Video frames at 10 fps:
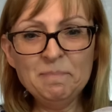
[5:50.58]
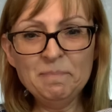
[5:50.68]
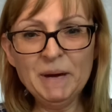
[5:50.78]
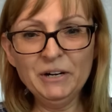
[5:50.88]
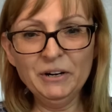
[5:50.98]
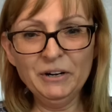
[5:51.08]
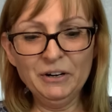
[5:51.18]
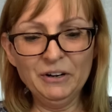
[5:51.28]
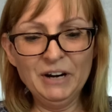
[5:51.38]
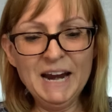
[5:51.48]

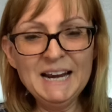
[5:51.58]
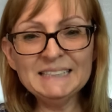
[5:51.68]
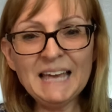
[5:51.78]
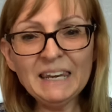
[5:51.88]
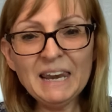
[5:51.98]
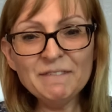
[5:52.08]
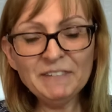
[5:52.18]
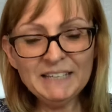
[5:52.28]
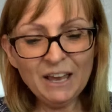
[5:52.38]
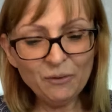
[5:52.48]
butter, and it's that
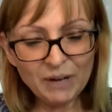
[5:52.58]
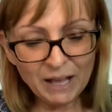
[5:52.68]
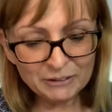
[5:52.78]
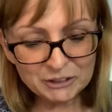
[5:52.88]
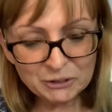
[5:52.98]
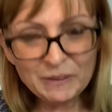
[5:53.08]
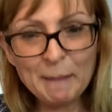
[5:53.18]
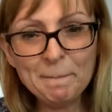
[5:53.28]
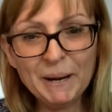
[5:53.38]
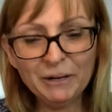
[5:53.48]
lovely yellow color too.
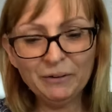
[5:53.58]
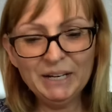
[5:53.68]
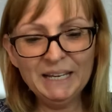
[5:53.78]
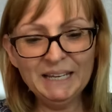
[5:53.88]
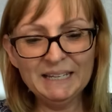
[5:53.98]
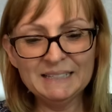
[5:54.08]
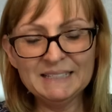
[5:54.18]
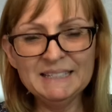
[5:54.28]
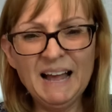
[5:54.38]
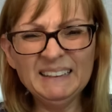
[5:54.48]
That butter
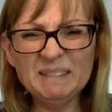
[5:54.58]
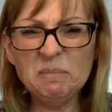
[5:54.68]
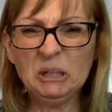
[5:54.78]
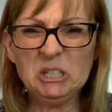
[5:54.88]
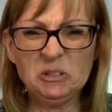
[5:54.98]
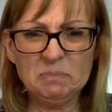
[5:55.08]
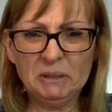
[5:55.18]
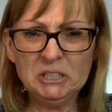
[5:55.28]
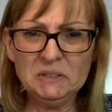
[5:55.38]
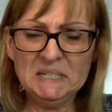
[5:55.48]
is not the margarine.
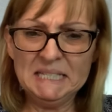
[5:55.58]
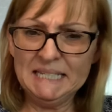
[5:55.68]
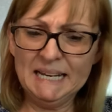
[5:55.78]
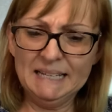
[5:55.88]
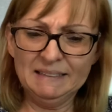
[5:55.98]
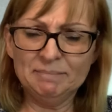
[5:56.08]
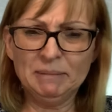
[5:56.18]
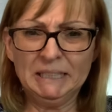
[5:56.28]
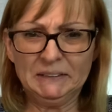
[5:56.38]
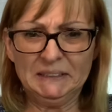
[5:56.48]
Margarine is not
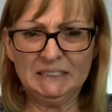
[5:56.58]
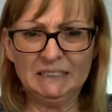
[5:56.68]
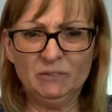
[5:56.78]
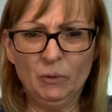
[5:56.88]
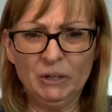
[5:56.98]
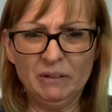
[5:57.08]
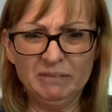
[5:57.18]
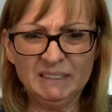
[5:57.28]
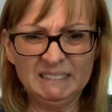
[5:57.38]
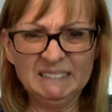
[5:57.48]
butter, it's an
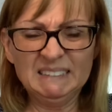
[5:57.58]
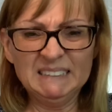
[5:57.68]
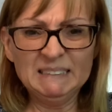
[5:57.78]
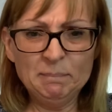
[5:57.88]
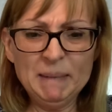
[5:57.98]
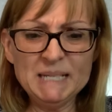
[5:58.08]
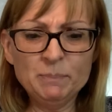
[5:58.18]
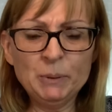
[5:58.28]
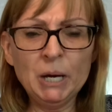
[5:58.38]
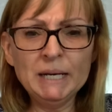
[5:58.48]
oil-based
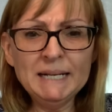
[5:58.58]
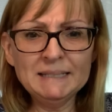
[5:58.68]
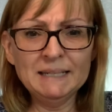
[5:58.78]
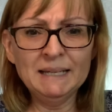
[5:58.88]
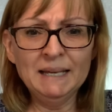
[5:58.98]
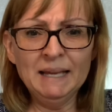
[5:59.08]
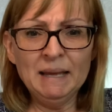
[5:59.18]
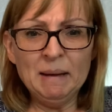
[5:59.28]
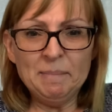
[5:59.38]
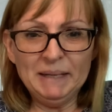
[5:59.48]
product.
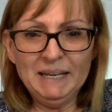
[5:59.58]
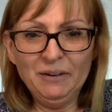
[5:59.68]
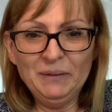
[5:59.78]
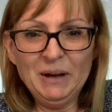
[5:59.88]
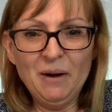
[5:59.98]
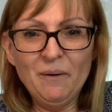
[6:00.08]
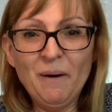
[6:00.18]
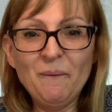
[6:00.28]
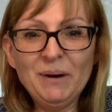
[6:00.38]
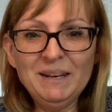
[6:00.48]
But here we go.
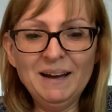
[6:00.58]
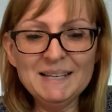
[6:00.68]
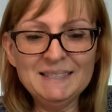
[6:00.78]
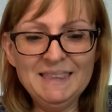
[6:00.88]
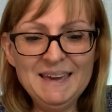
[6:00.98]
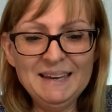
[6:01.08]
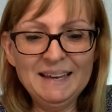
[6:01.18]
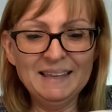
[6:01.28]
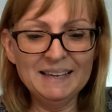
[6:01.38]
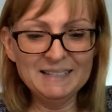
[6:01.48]
What do you guys
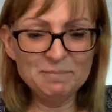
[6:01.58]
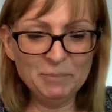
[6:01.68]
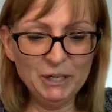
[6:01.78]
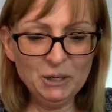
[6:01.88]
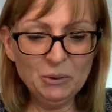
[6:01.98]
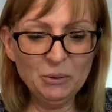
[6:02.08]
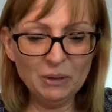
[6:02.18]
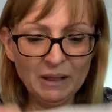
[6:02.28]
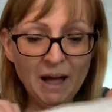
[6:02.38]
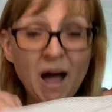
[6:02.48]
think? Pretty
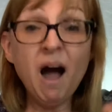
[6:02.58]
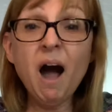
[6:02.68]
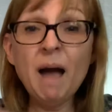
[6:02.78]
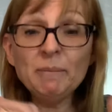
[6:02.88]
cool. I'm